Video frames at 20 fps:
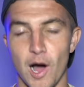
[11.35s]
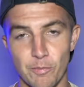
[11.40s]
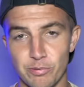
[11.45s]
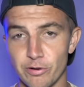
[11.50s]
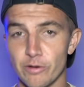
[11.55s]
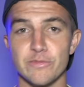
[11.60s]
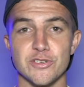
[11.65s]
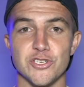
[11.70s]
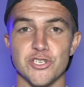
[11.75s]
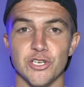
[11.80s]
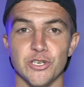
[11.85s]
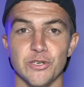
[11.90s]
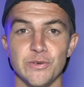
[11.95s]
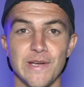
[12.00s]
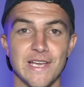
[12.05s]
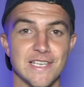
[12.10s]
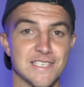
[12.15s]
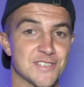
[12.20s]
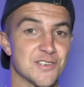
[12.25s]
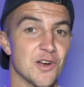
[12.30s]
I promise you,
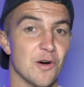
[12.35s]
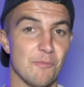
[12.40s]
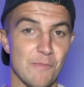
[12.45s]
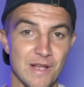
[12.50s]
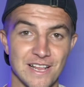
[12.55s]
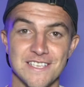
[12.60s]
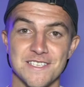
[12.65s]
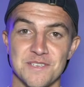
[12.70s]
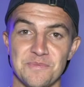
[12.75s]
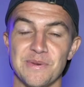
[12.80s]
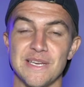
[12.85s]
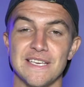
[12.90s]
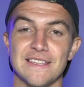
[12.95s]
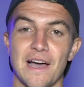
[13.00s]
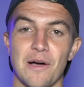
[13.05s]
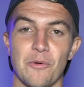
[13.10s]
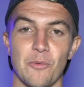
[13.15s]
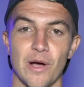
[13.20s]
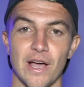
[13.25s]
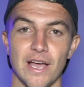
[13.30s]
it's not meant to be
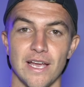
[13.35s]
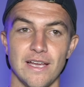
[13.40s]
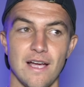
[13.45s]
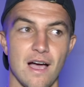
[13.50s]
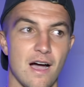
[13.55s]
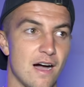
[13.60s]
that way.